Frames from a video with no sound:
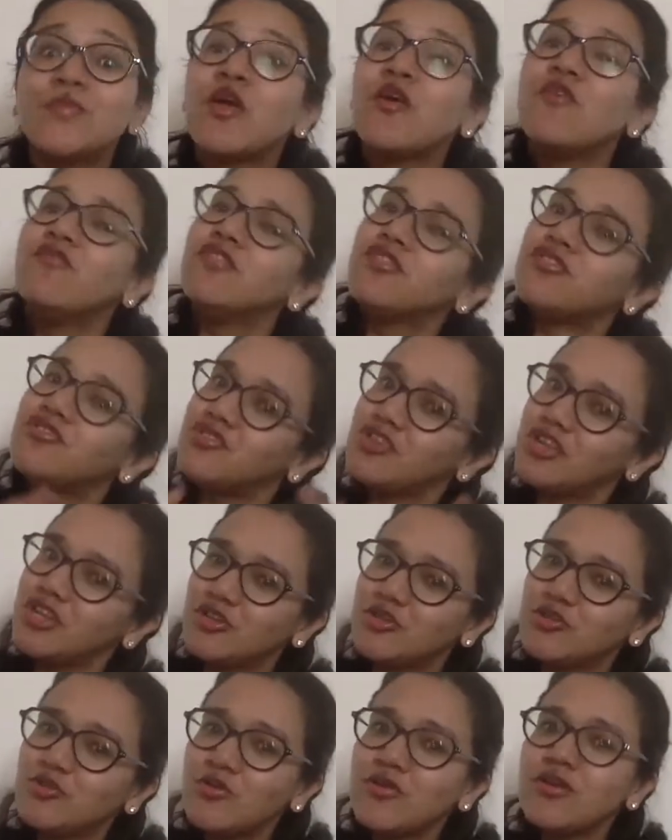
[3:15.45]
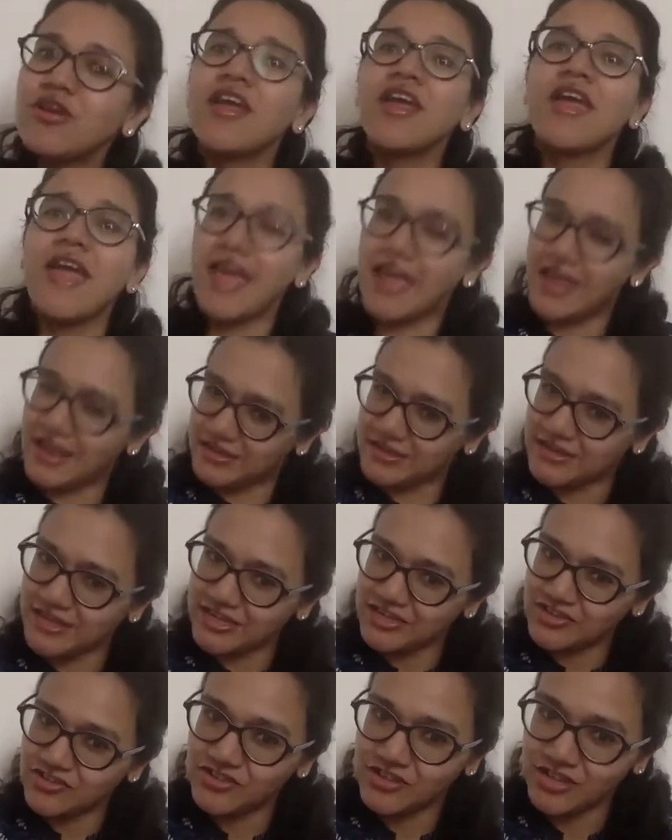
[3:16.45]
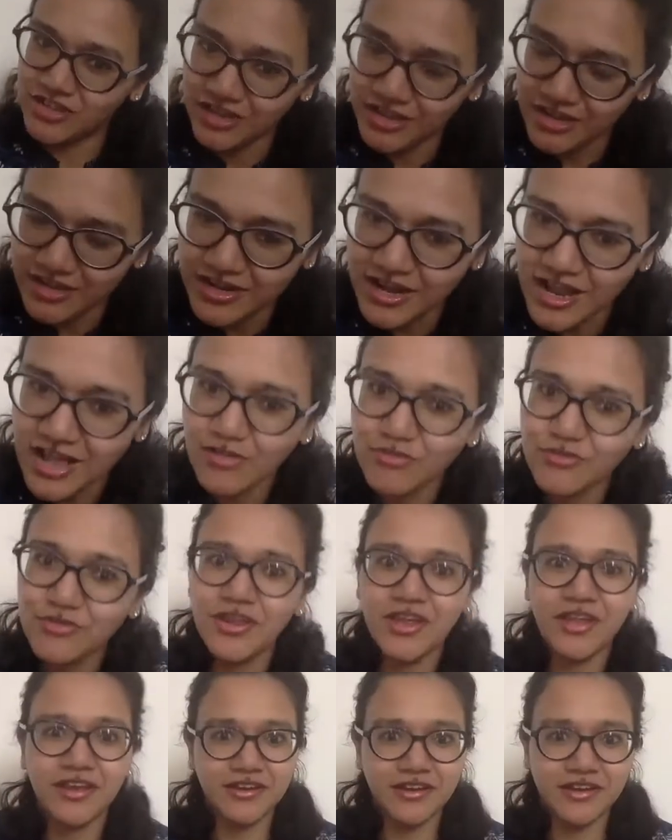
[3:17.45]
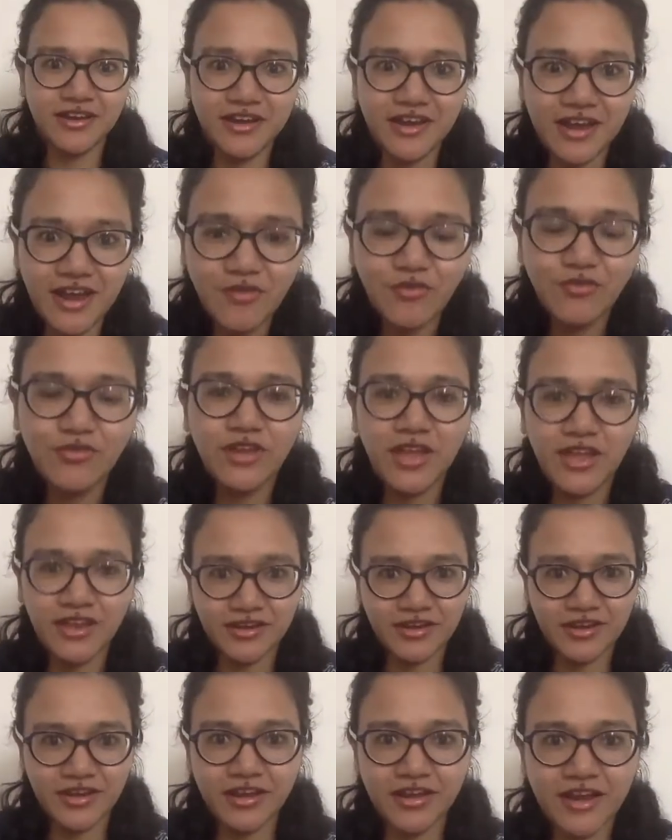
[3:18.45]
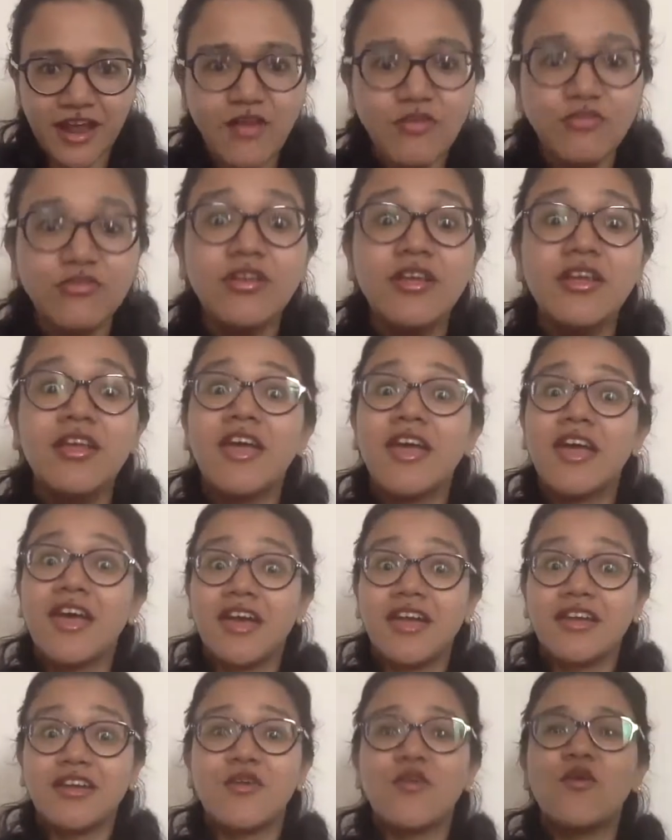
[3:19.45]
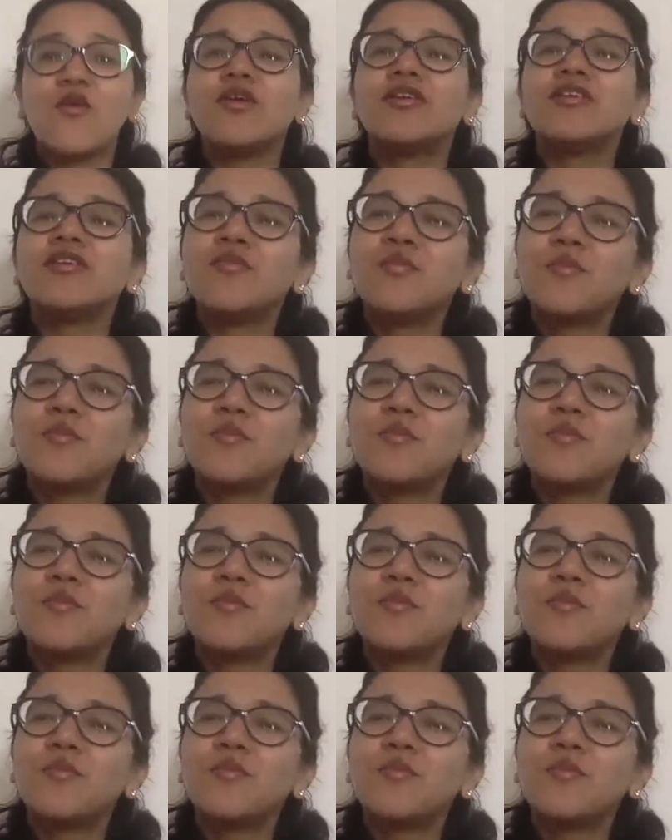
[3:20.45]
which she took, and then she ground and ground and ground and got a